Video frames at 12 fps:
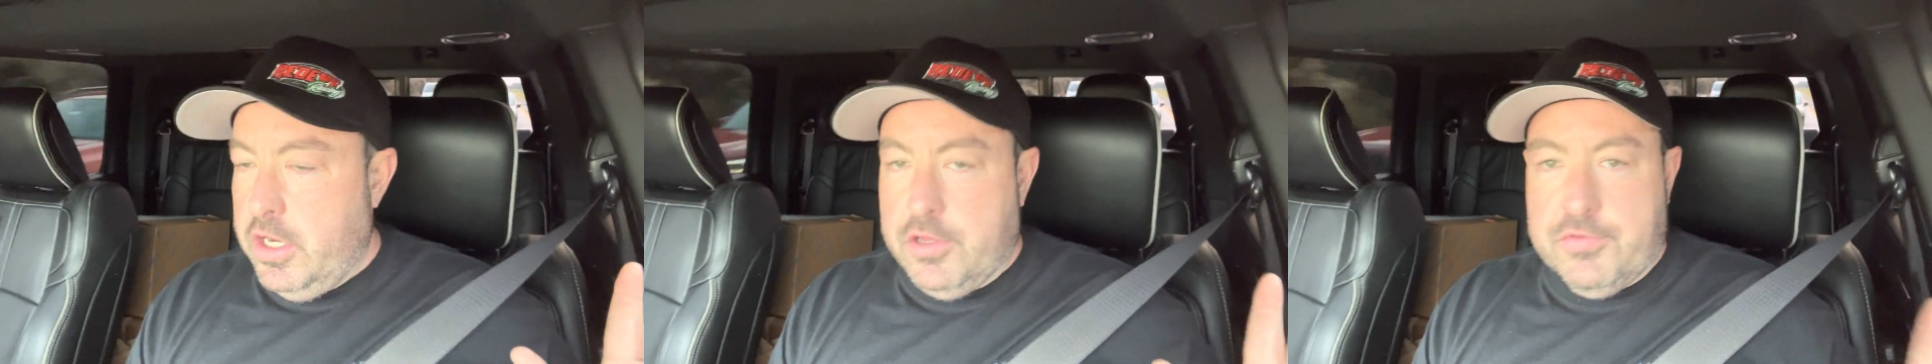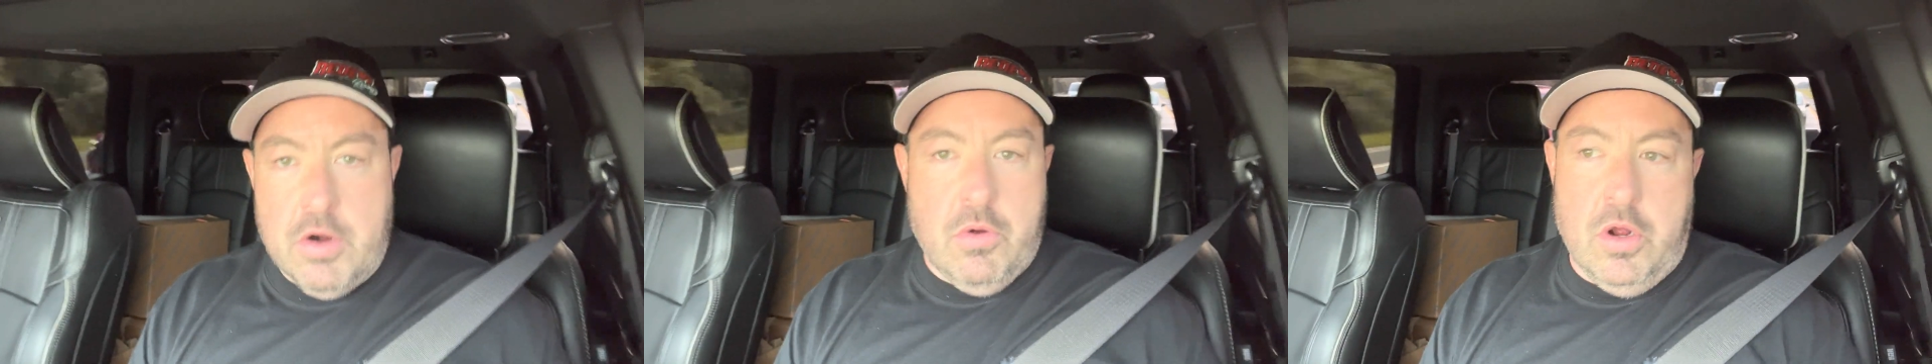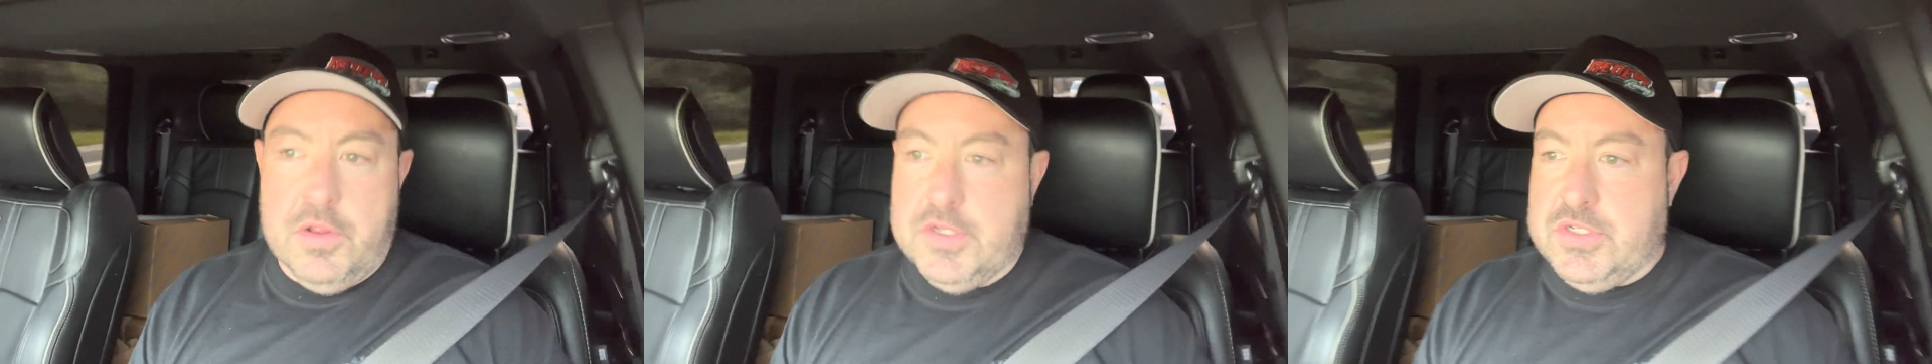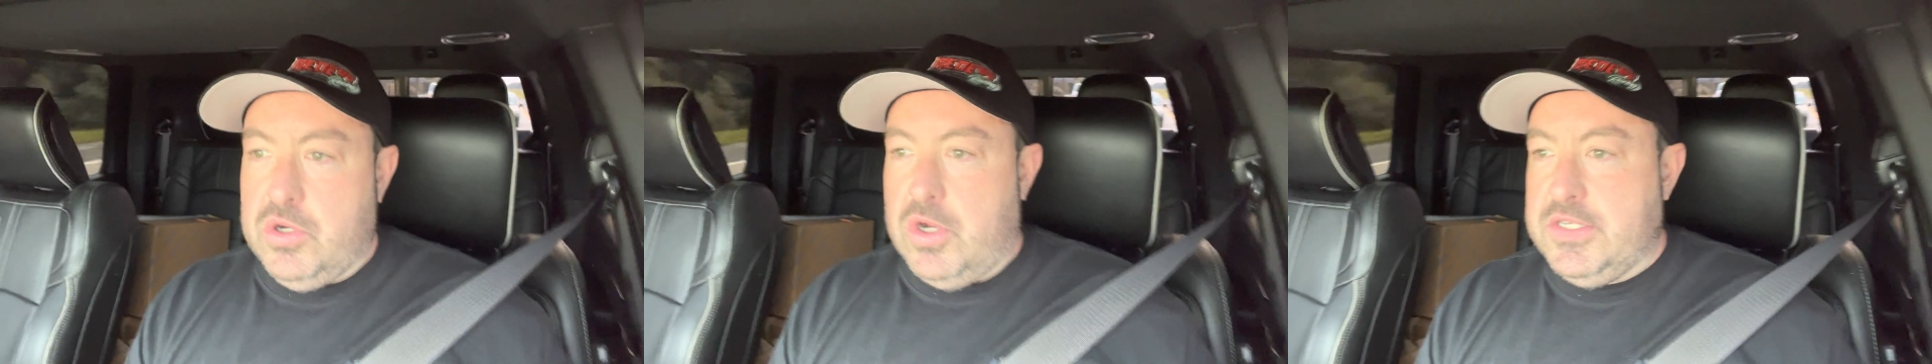throw all the
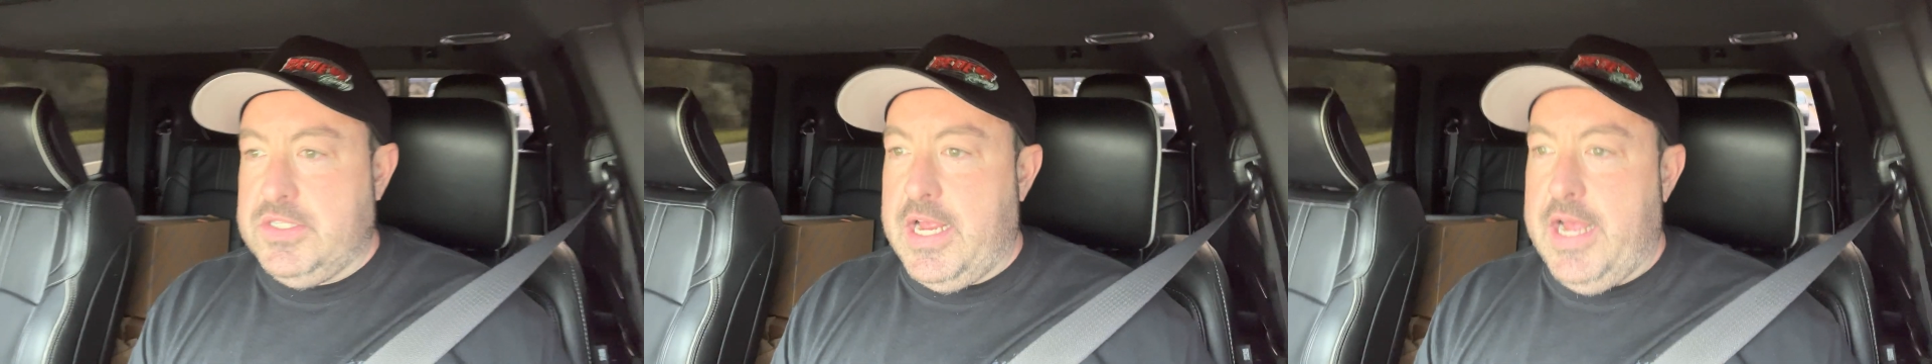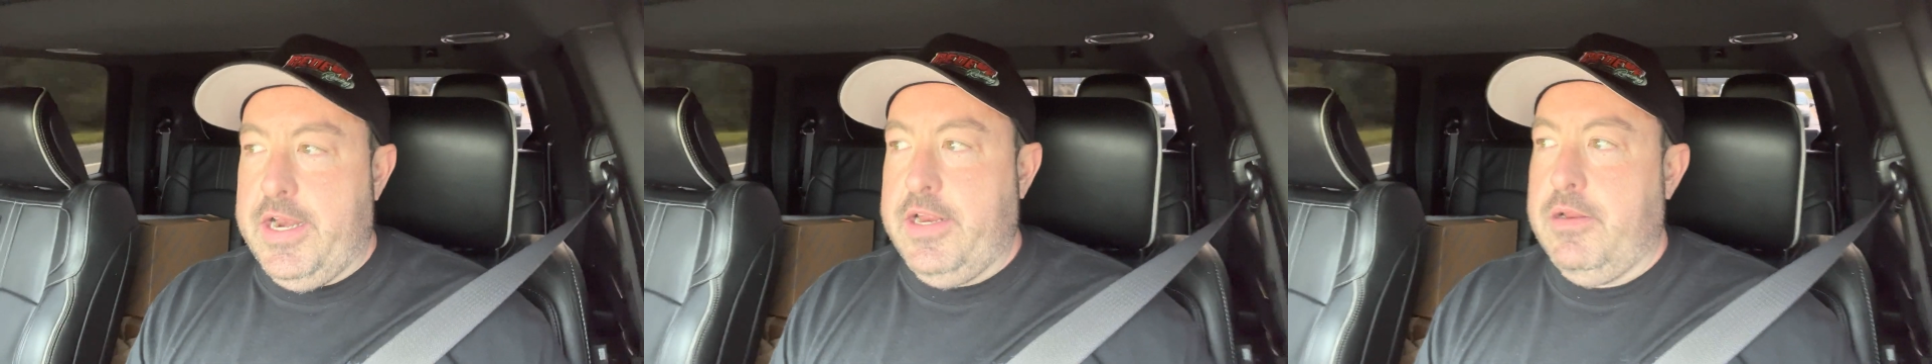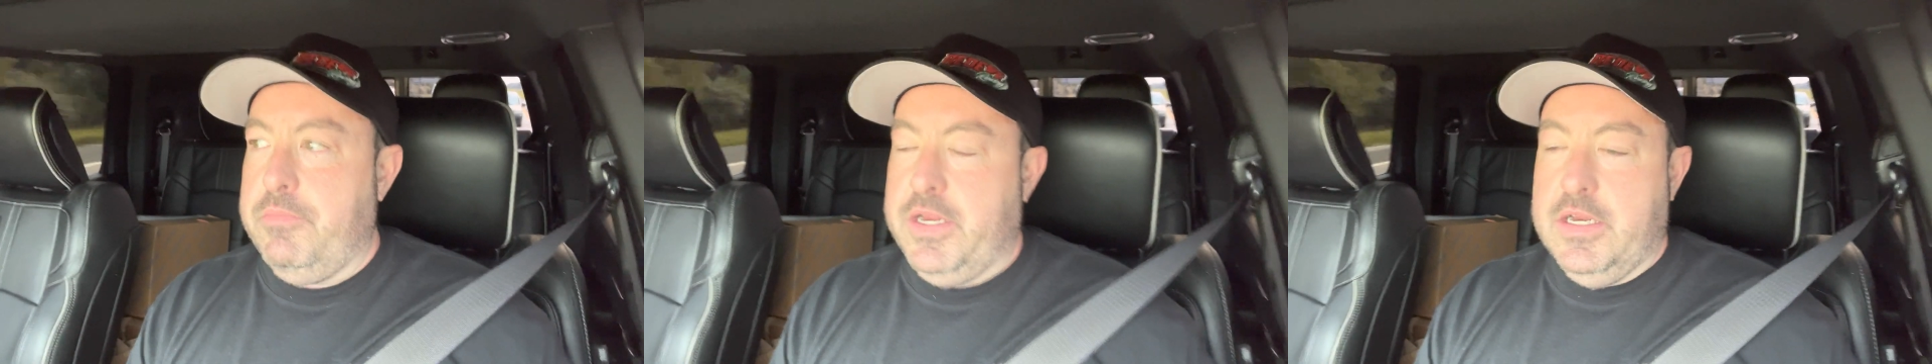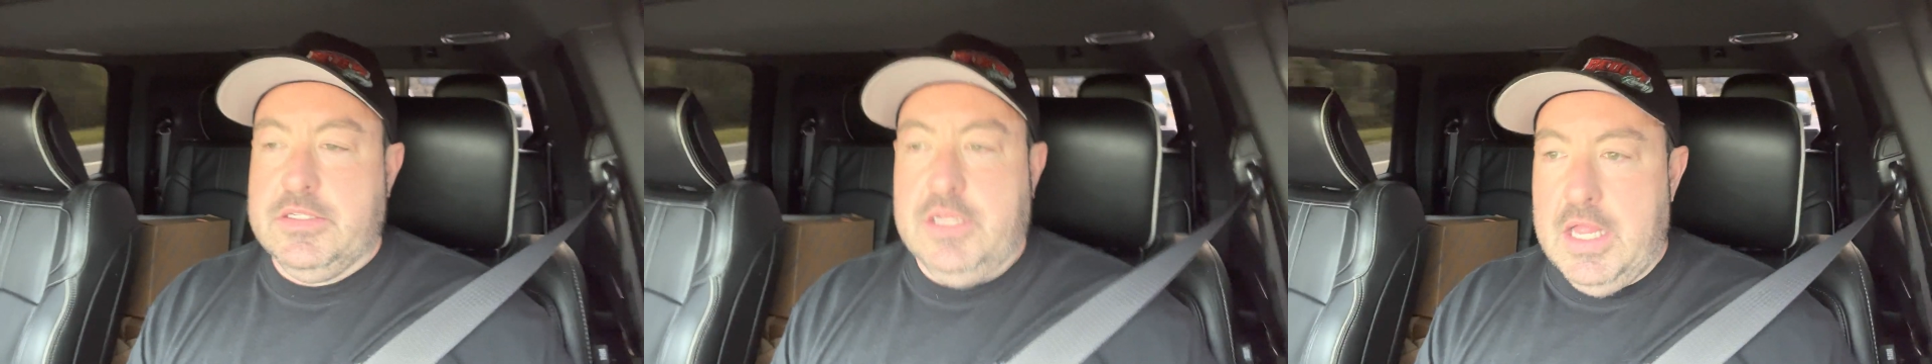sauce at it. I mean,
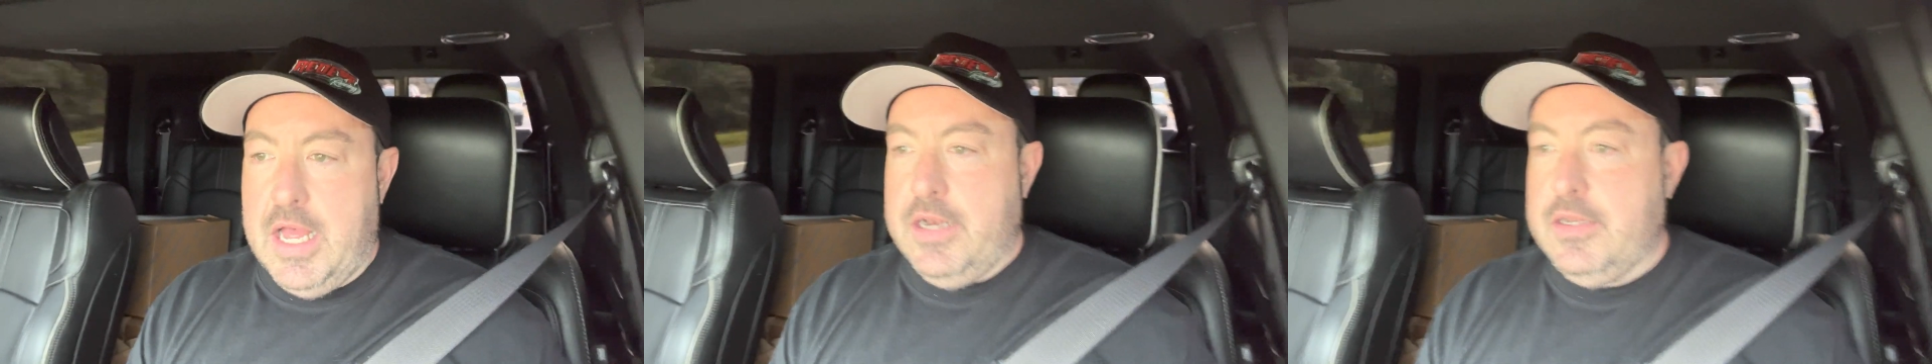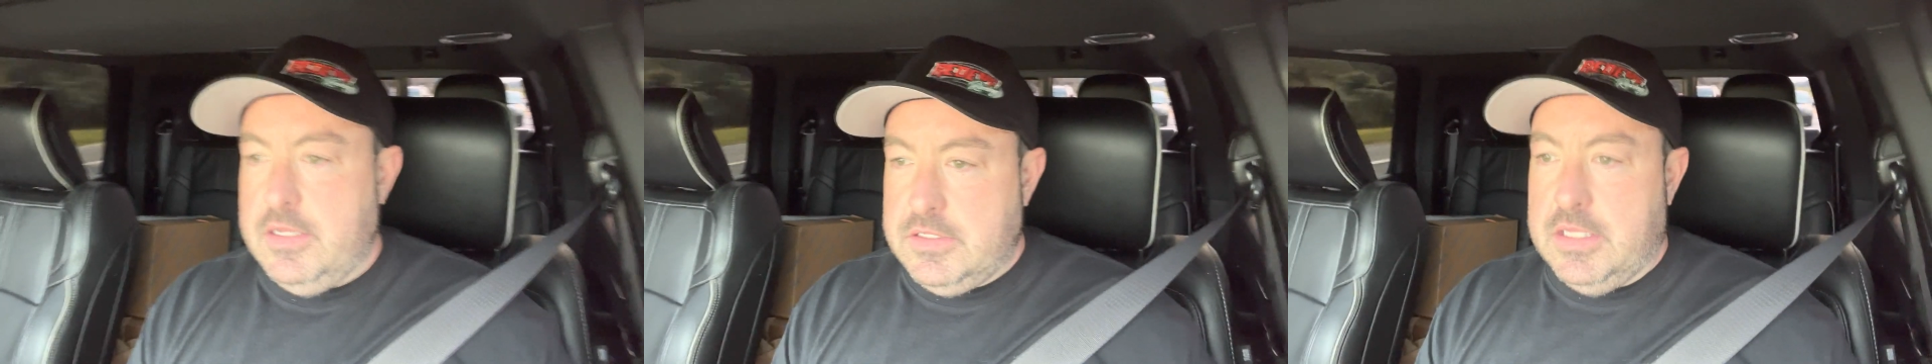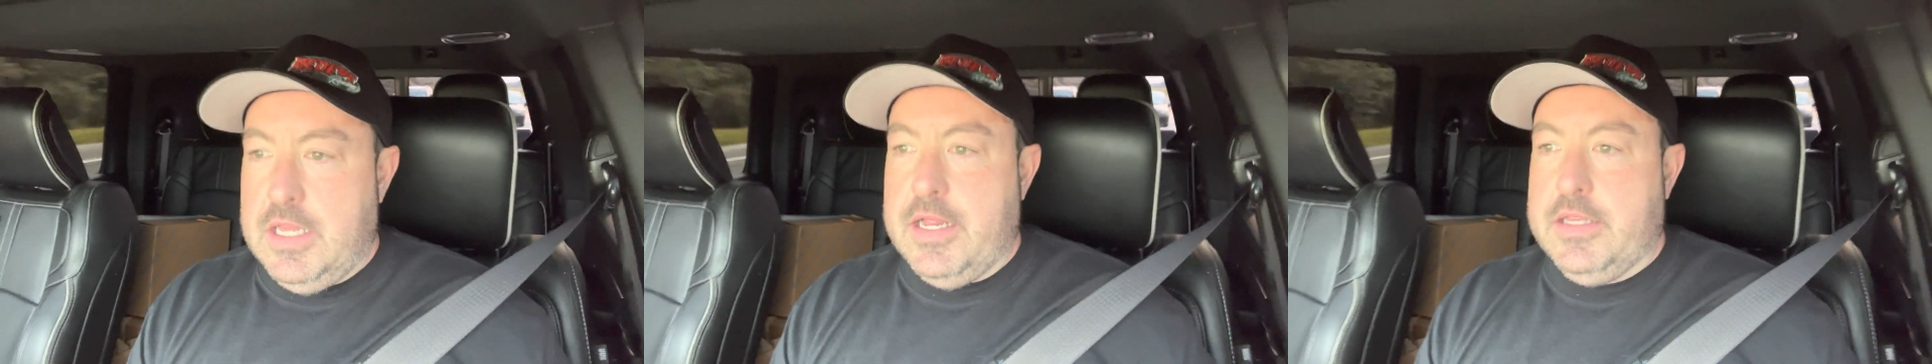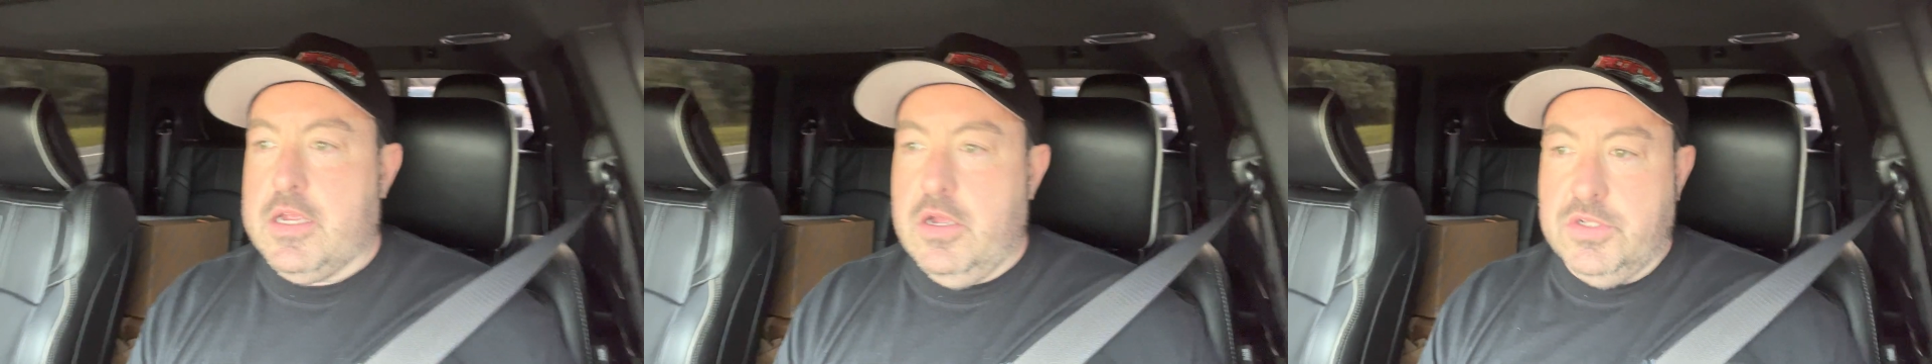there's a lot
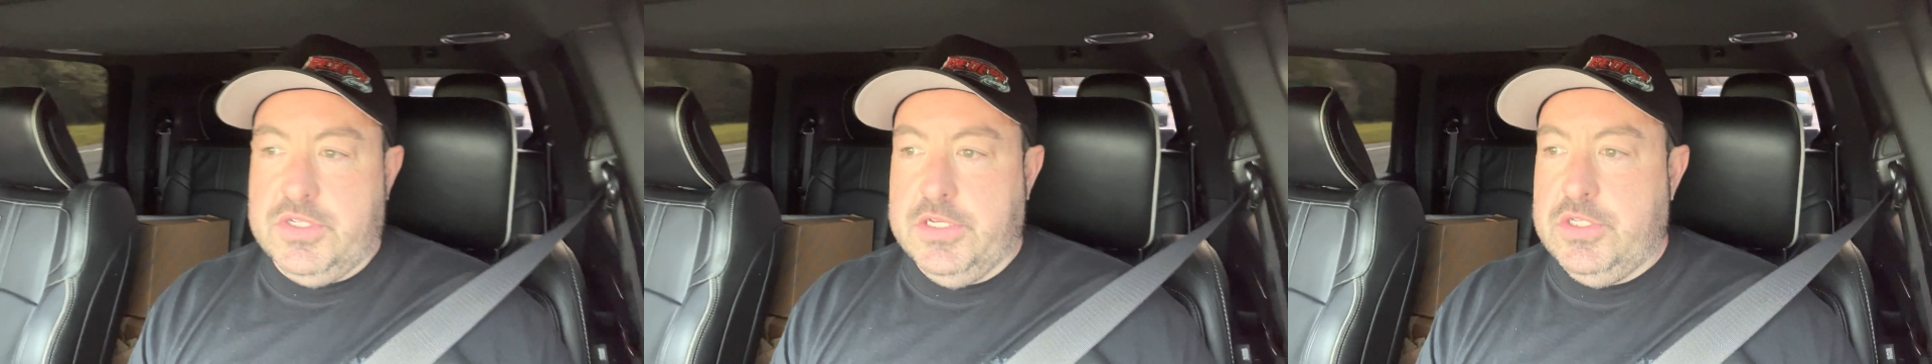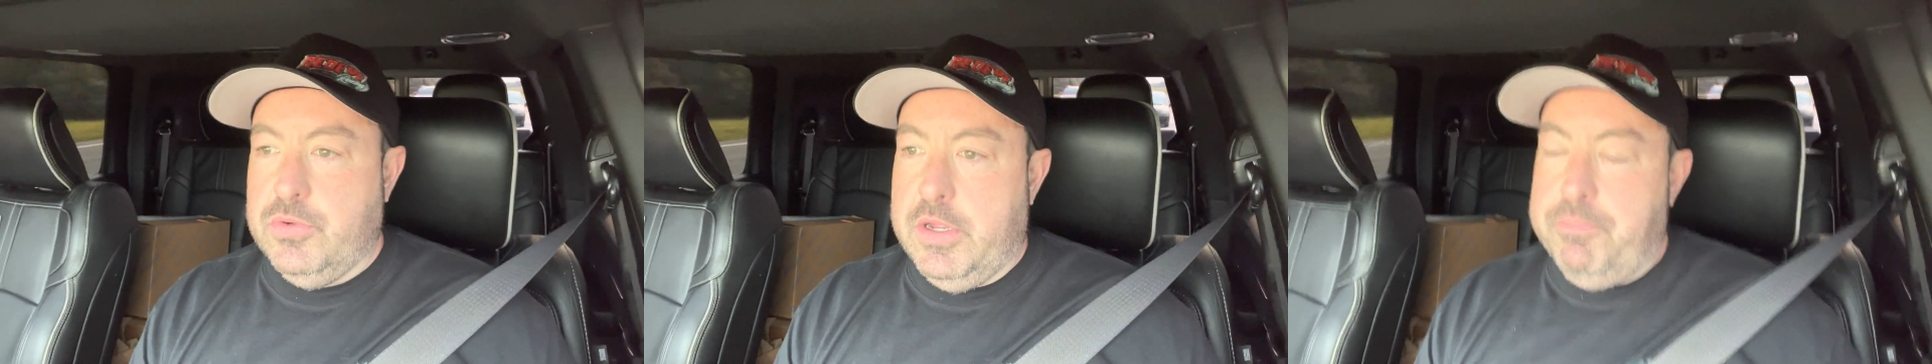that goes into it.